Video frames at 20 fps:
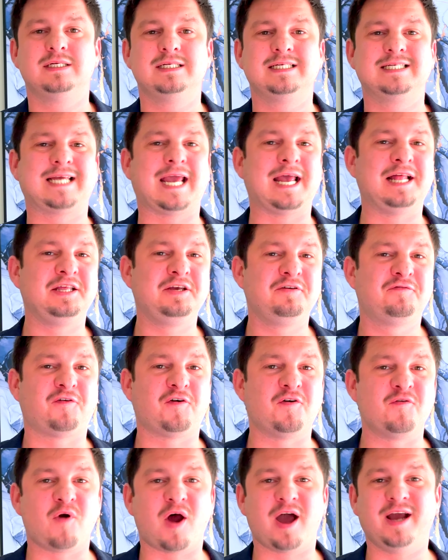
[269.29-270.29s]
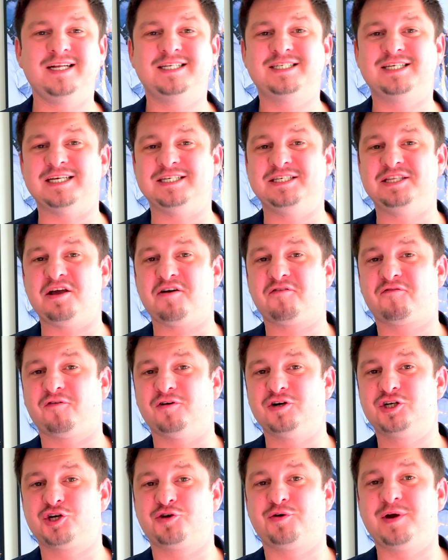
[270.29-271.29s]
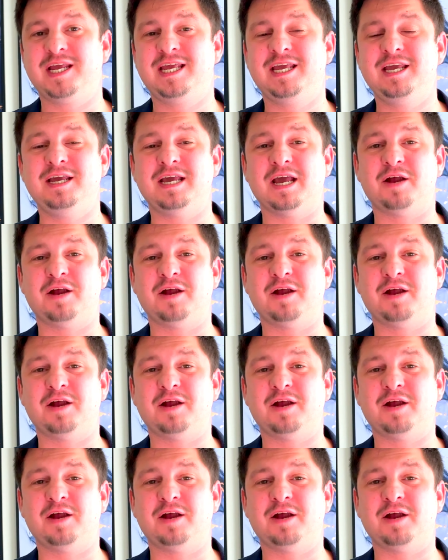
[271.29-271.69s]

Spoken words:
Scaling for writes is therefore tricky